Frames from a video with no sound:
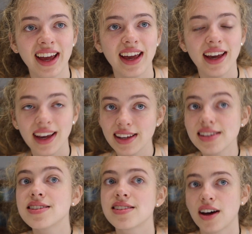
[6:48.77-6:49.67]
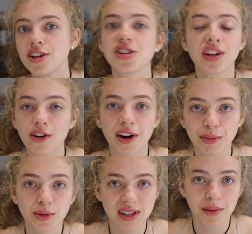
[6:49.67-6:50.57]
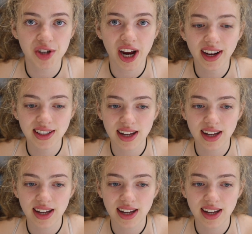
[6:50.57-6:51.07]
it is such an incredible subject.